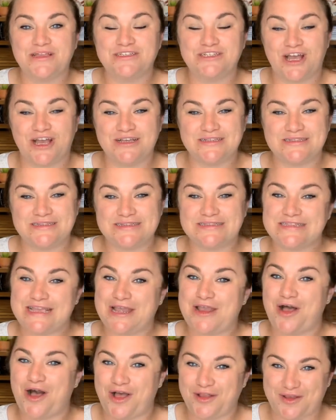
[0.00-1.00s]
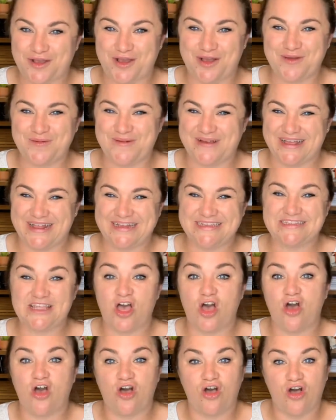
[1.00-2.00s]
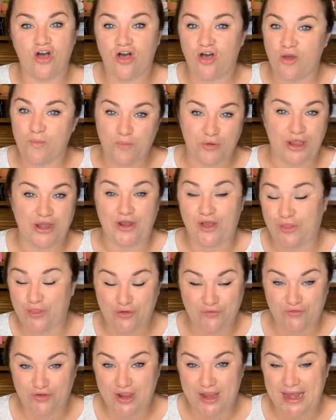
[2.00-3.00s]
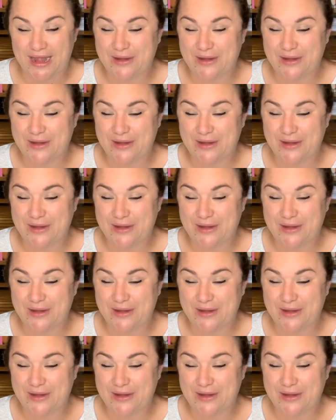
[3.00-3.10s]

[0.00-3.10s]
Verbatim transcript: dachshunds and hot dog buns print all over it.